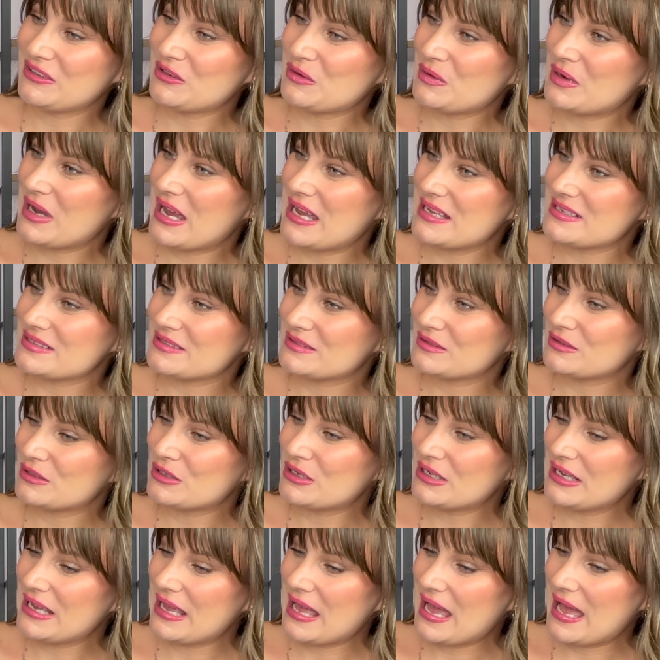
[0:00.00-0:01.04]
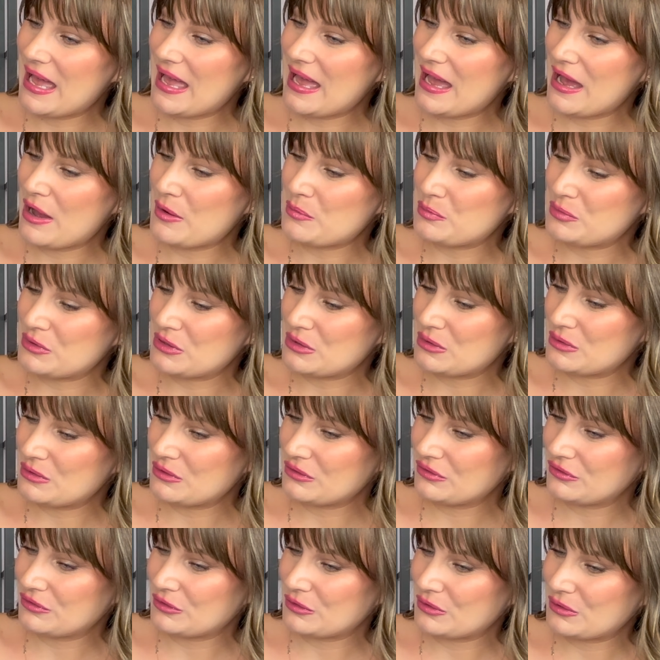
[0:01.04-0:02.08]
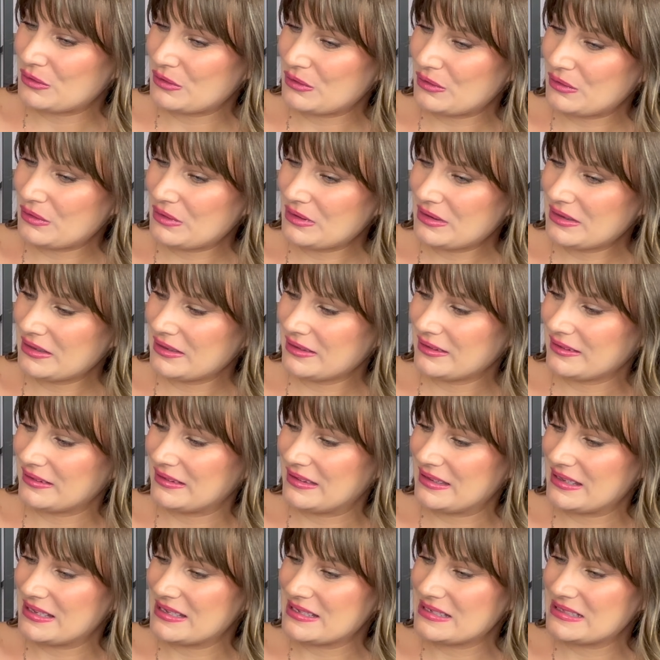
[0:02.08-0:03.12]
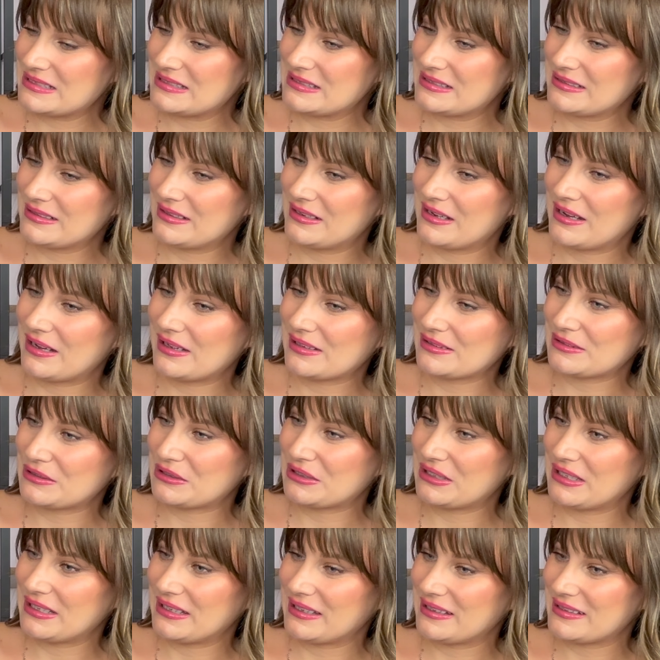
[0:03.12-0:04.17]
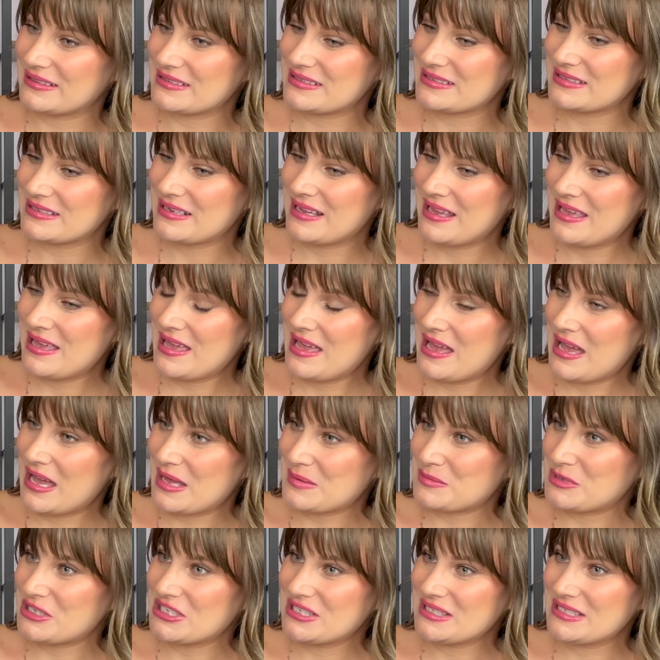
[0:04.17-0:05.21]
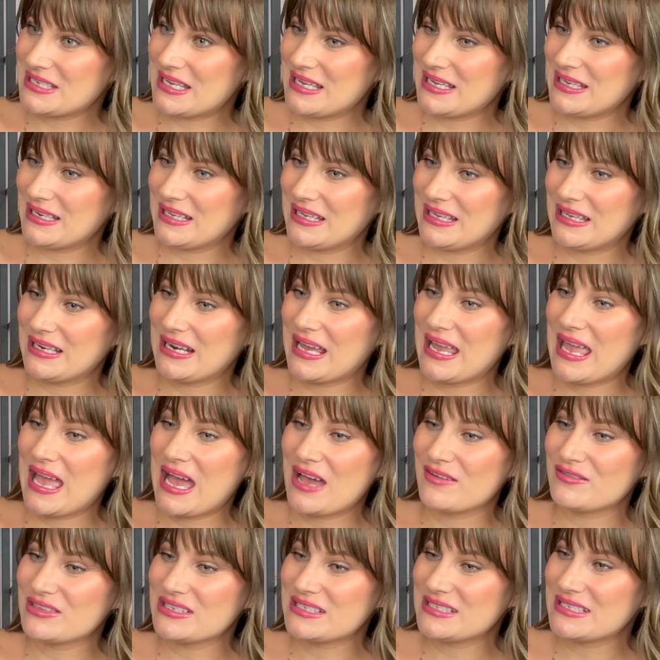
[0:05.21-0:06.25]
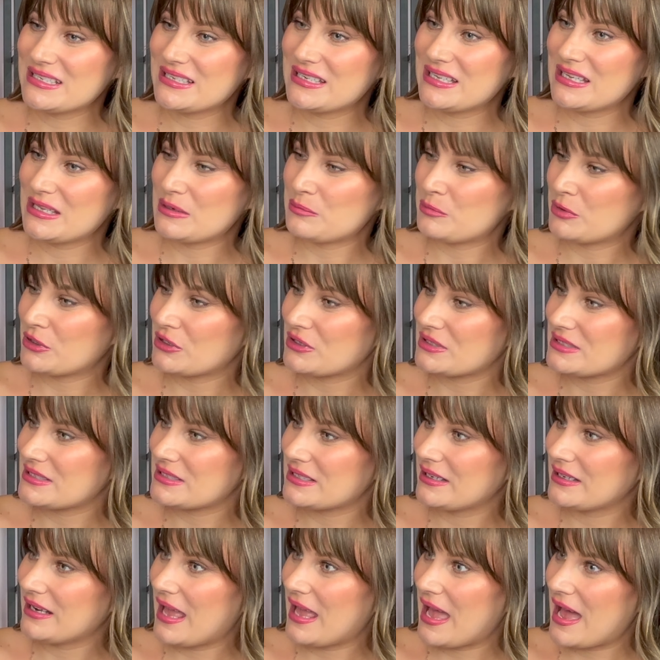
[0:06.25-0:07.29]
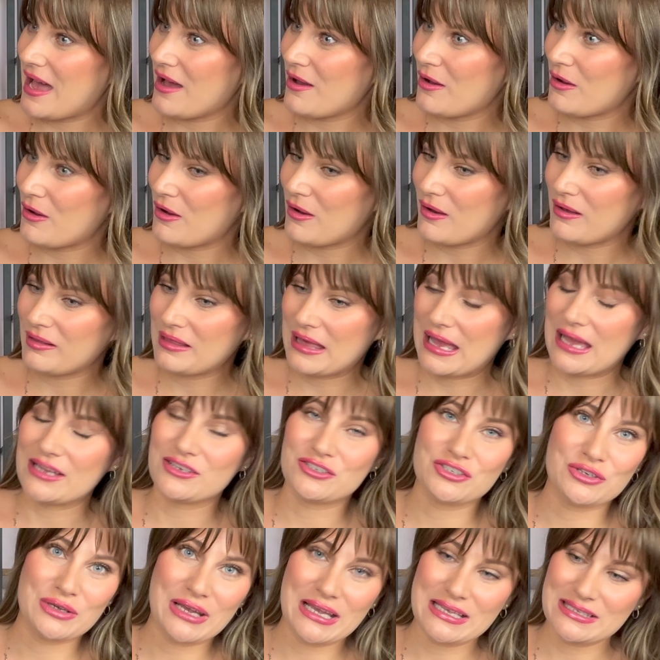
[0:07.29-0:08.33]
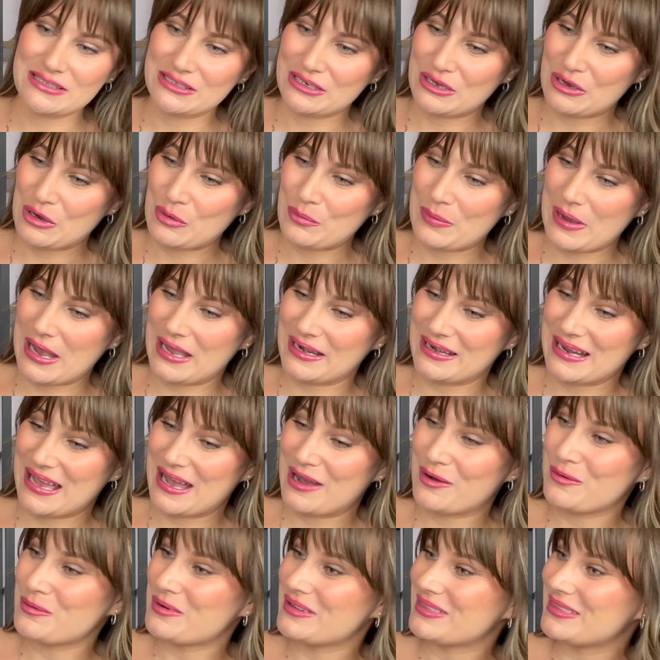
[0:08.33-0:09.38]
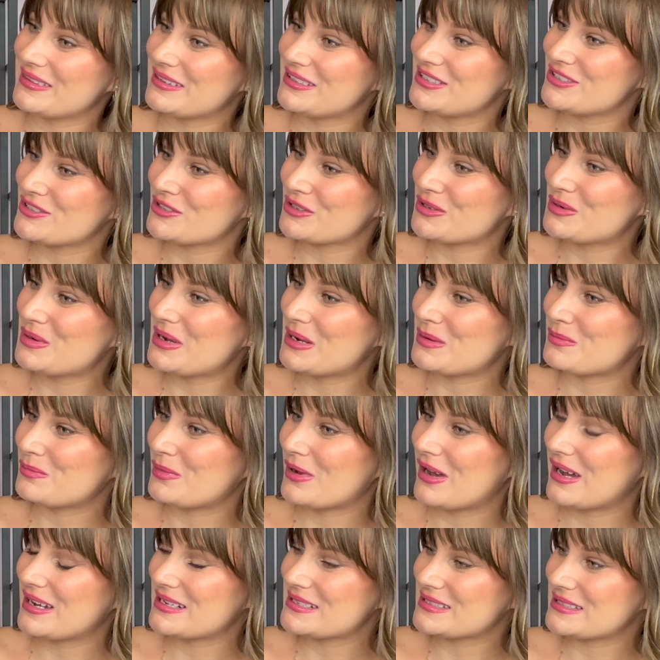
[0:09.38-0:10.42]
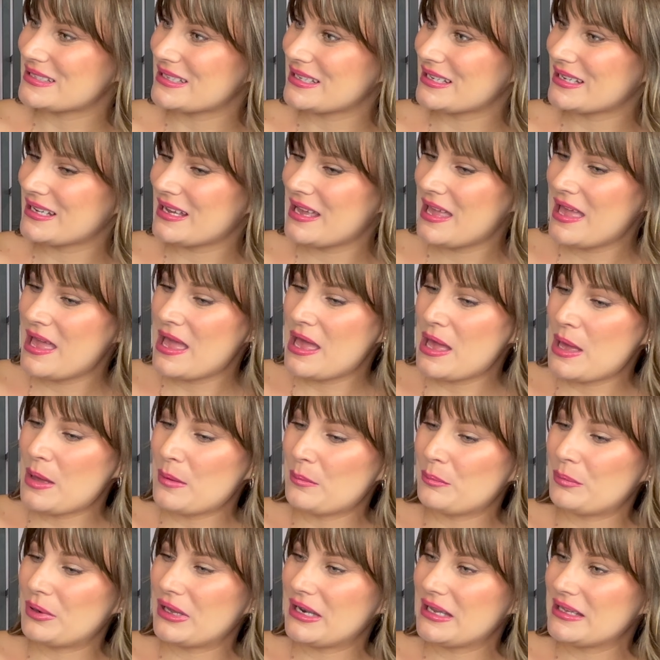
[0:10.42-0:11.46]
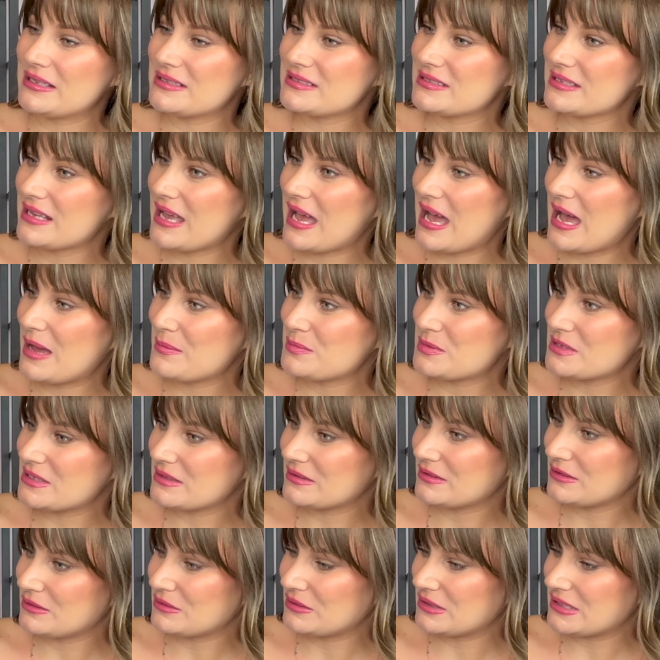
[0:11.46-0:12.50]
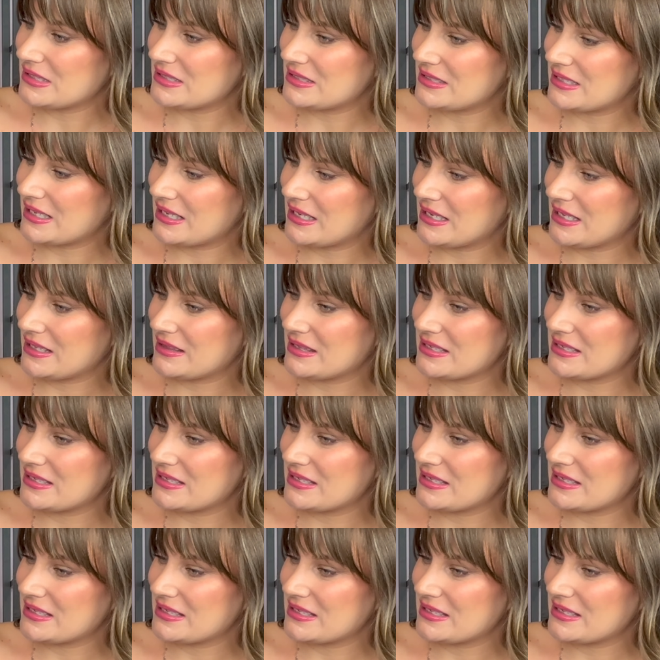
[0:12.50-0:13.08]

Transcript: You guys, look at how beautiful this color is. I'm just taking it in. I haven't seen it in person at all, as you guys know by now with the true unboxing, but it's absolutely stunning.